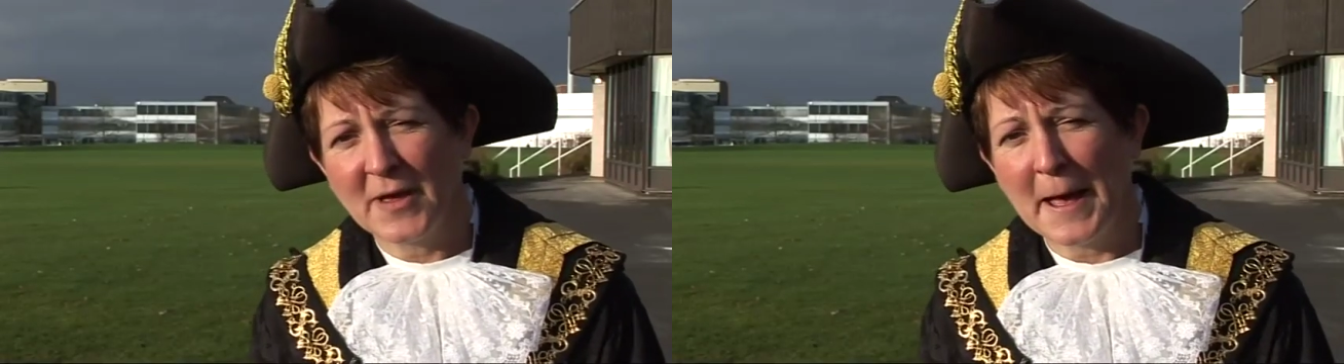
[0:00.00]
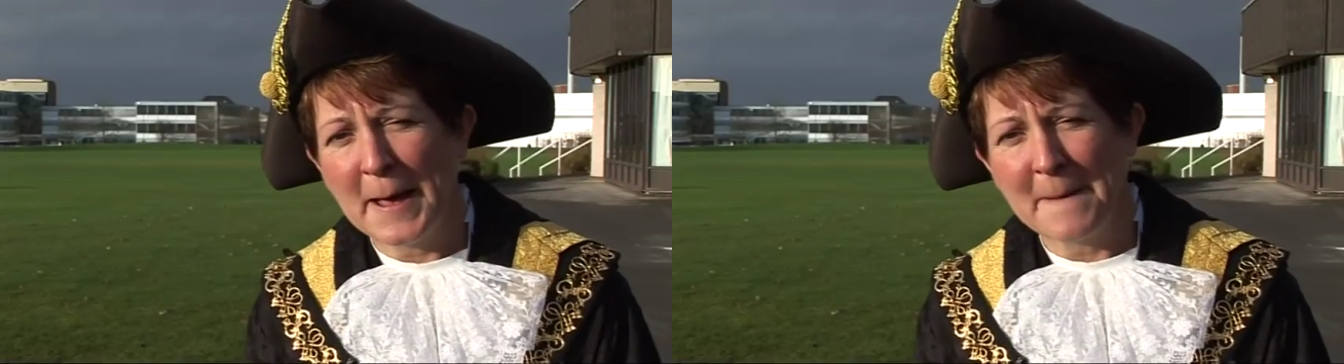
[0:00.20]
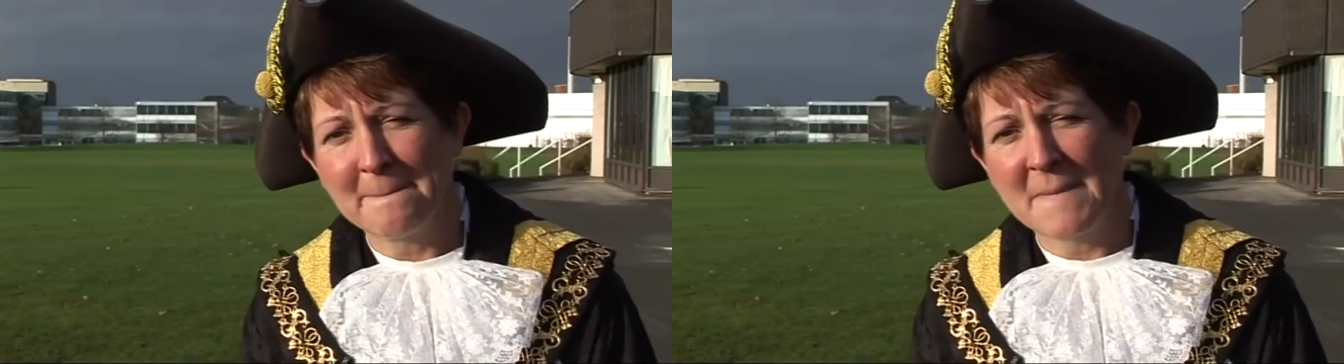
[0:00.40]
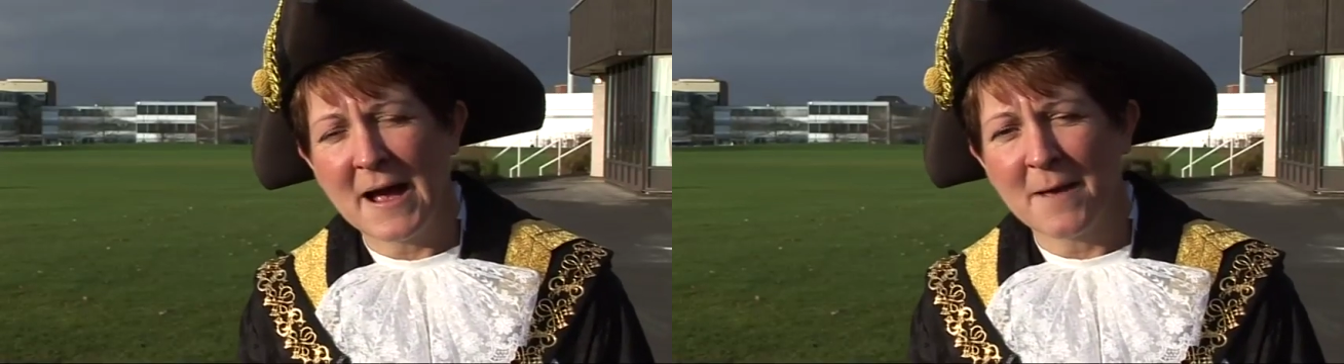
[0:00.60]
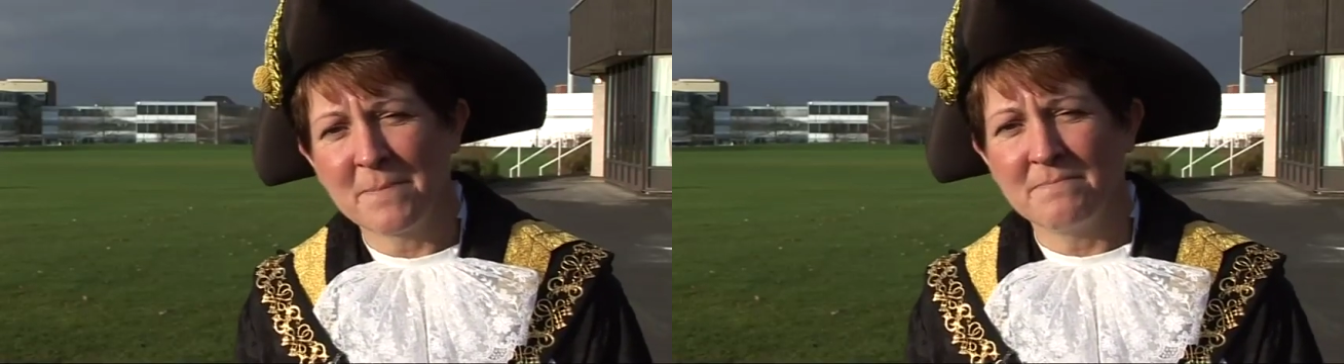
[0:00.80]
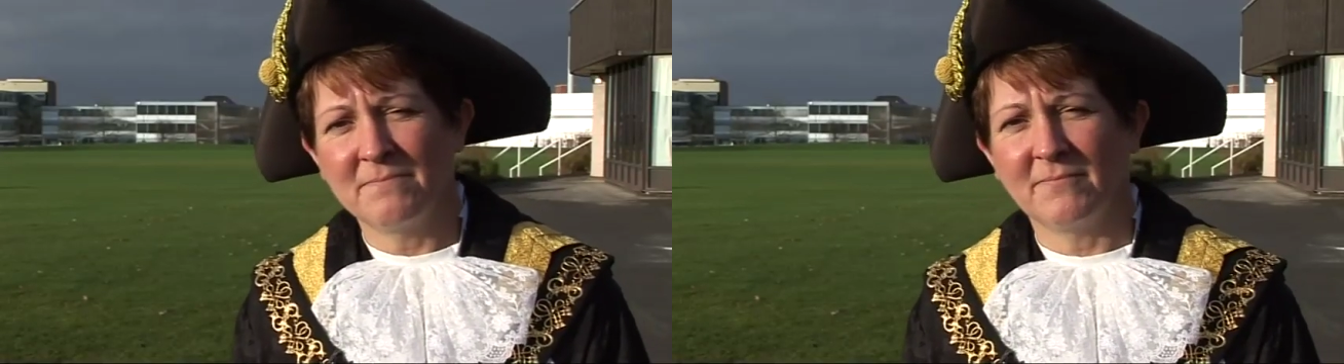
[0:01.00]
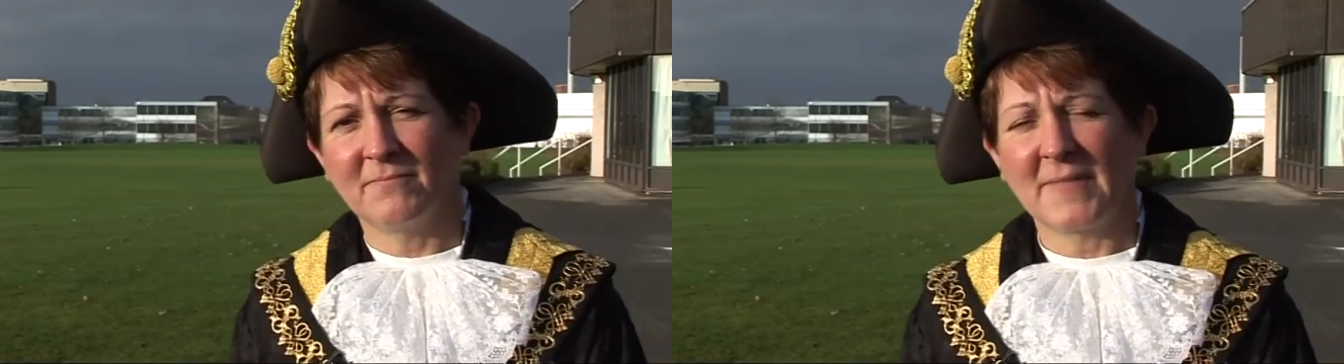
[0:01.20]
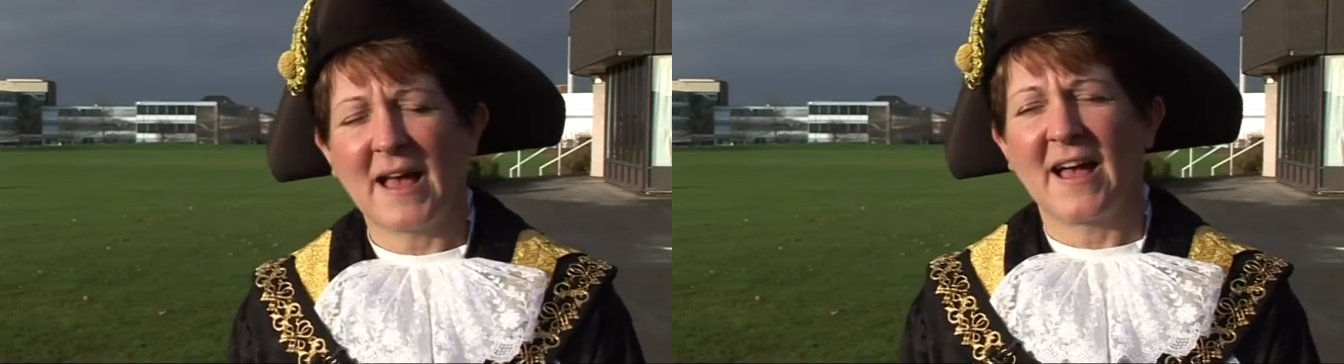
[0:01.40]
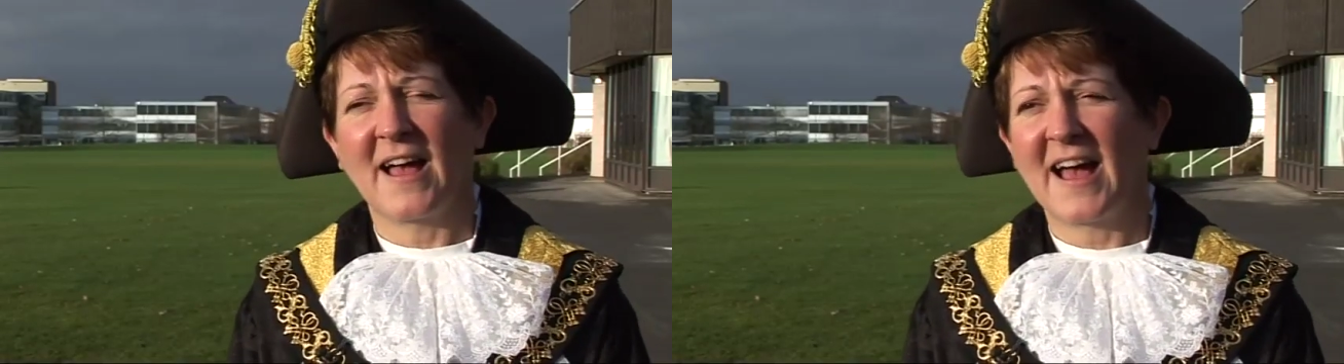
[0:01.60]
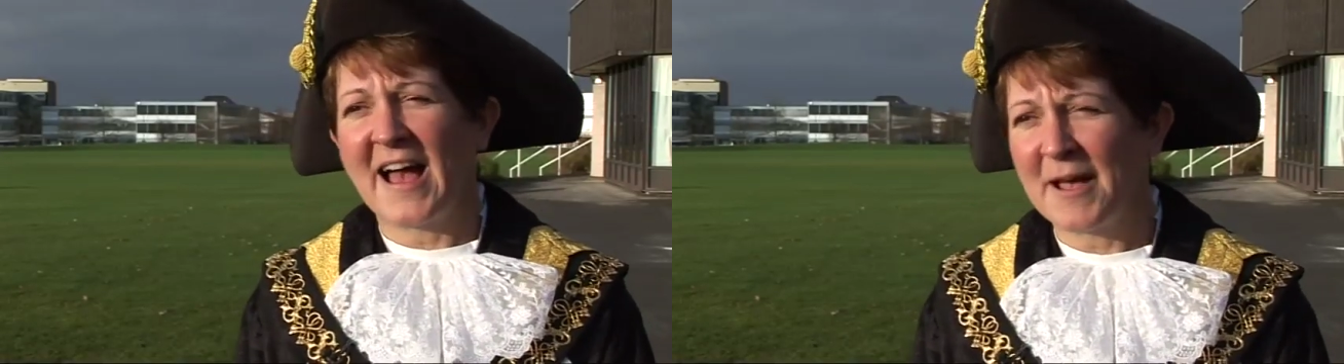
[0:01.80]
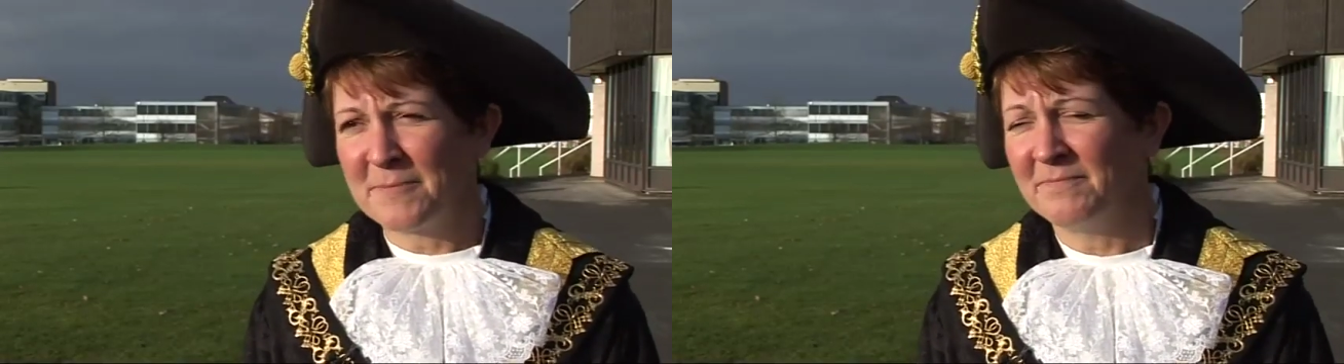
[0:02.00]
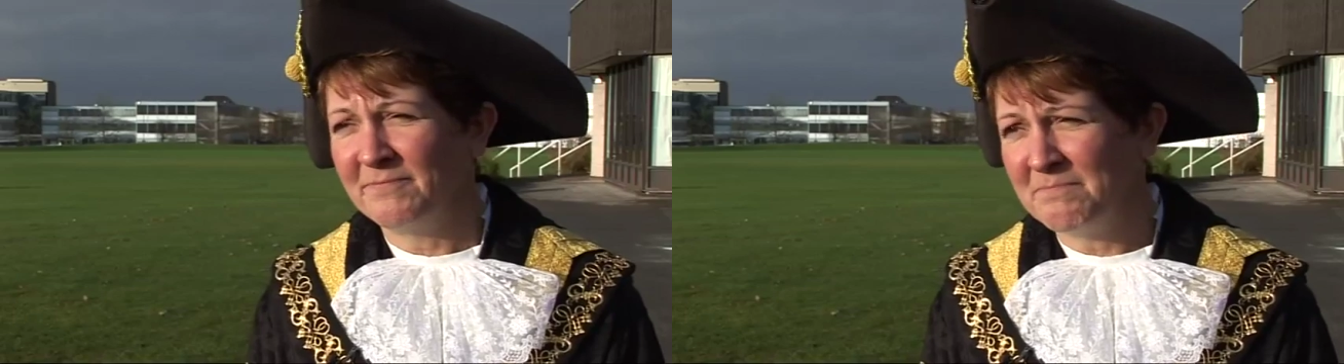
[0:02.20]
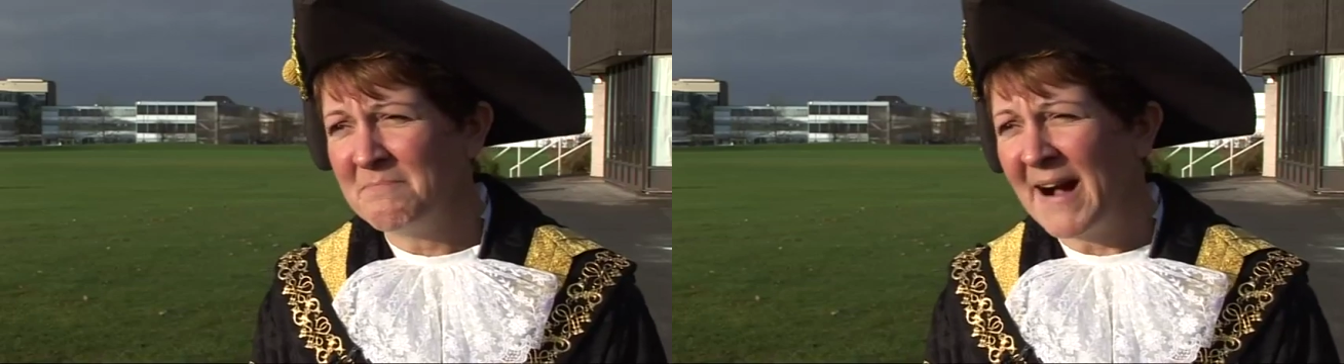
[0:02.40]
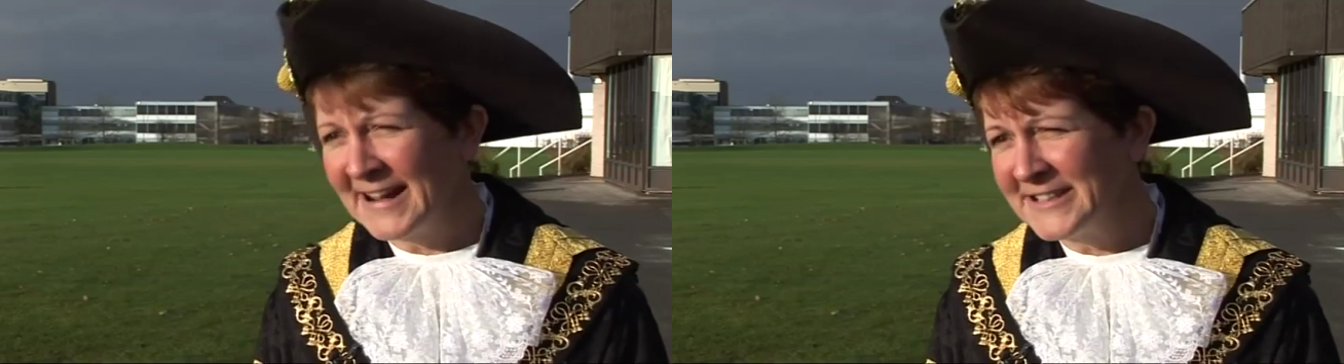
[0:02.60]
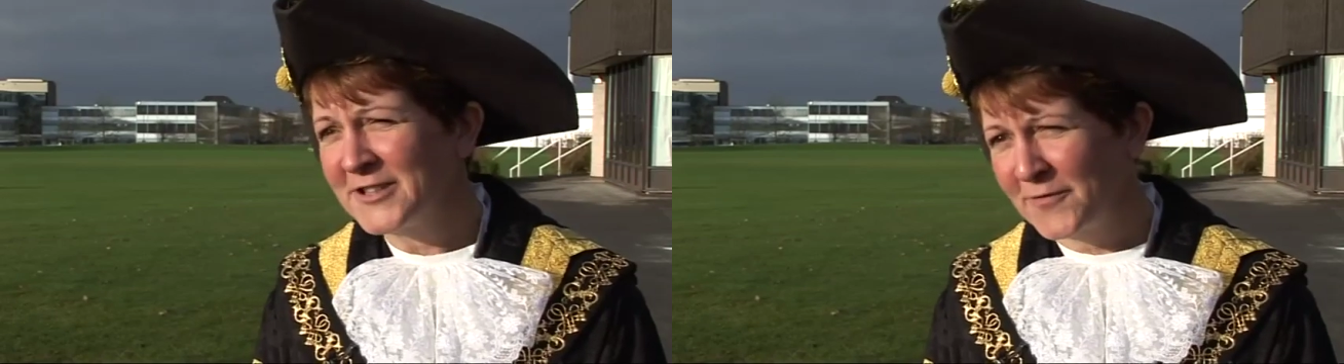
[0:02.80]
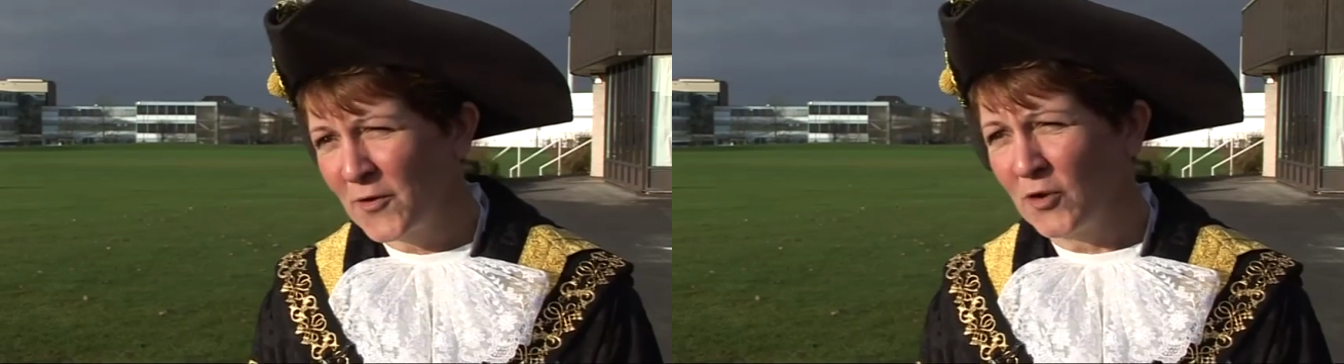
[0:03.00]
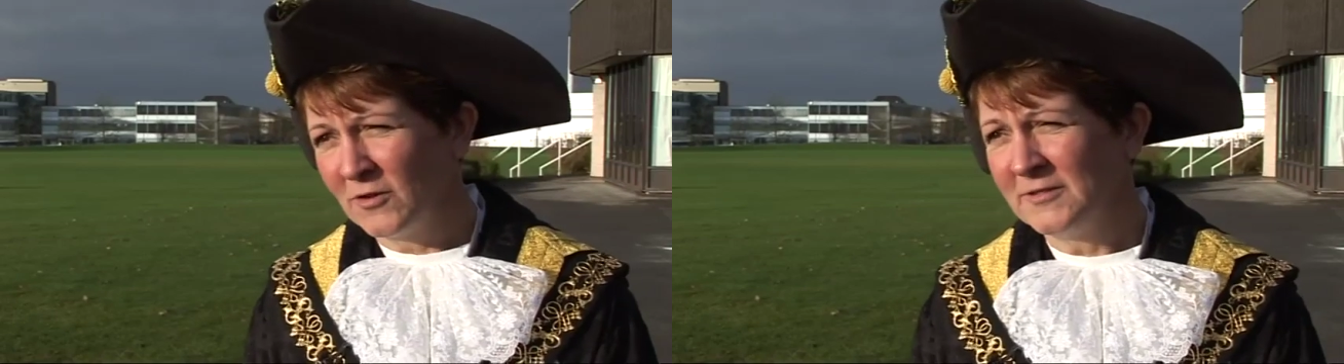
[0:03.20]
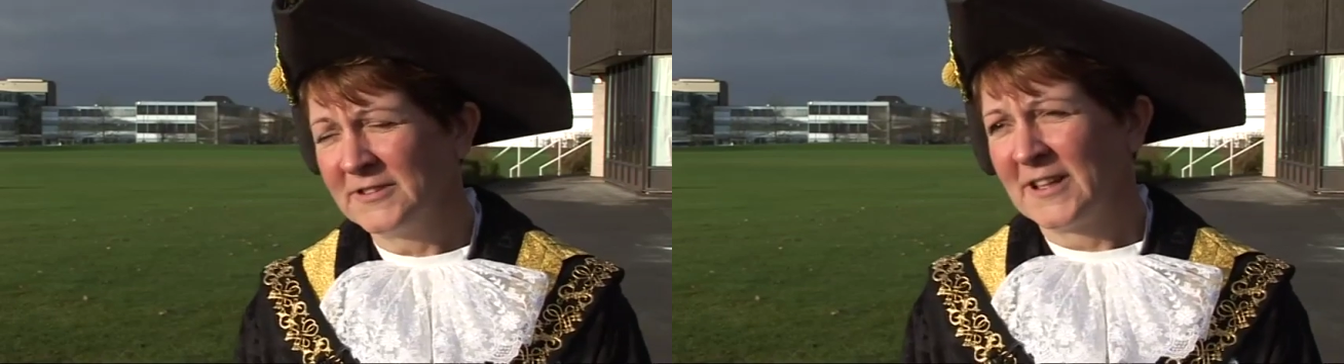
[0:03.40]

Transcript: I'm mindful